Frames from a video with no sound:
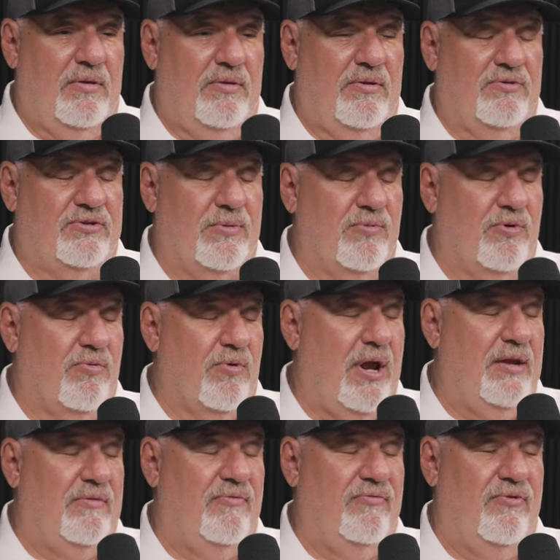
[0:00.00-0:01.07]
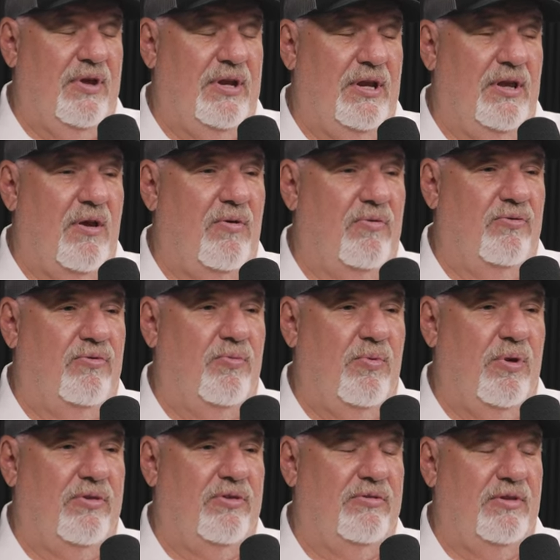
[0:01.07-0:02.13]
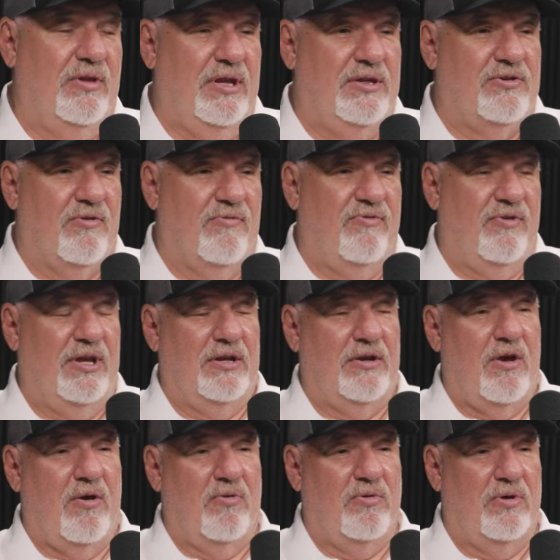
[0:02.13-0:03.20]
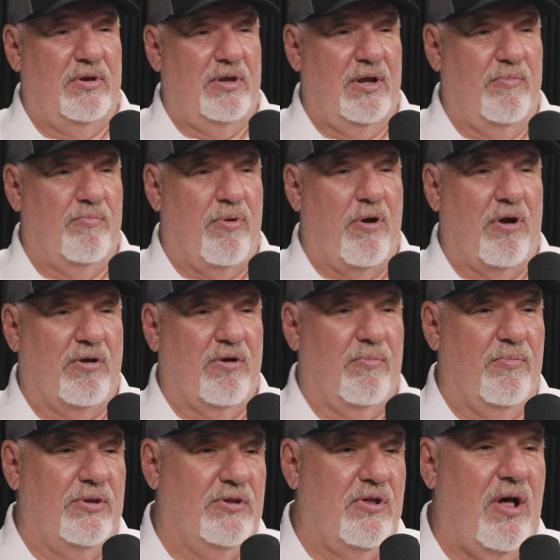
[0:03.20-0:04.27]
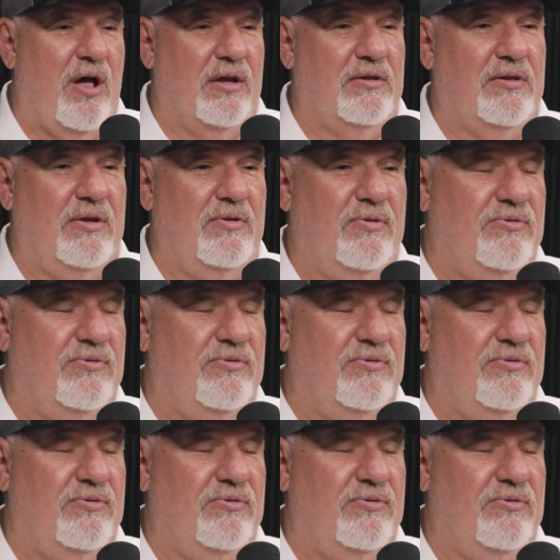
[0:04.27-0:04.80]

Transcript: there's some great videos with Lee Trevino and Parker McLachlin,